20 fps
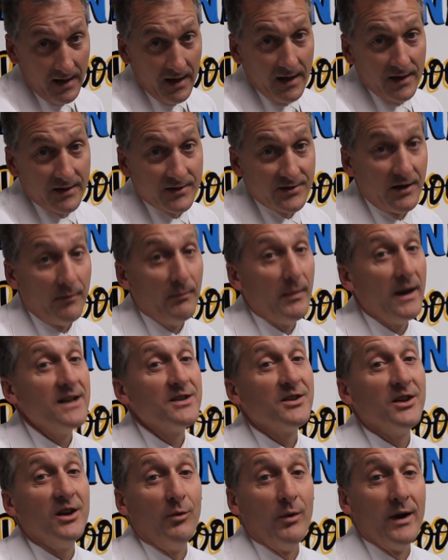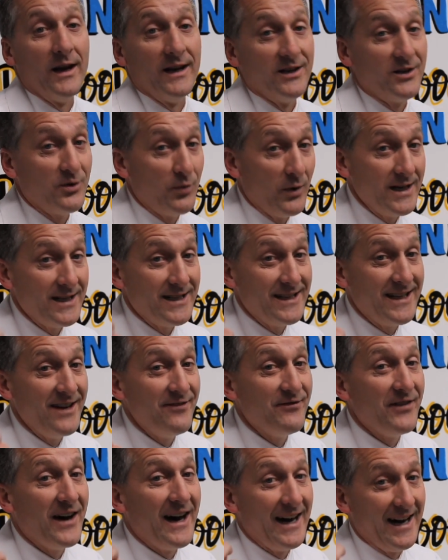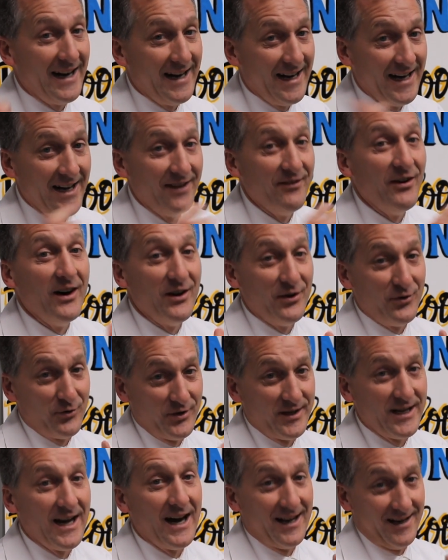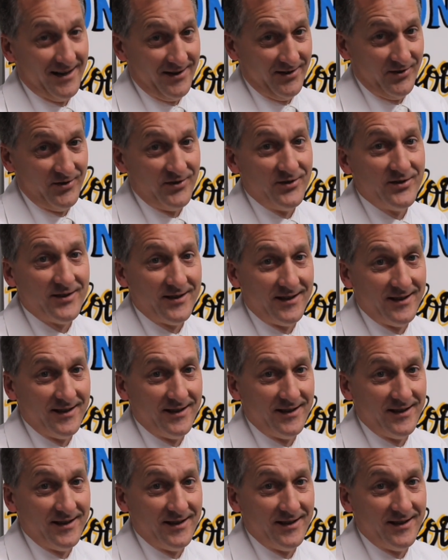somebody's going to win two thousand five hundred dollars.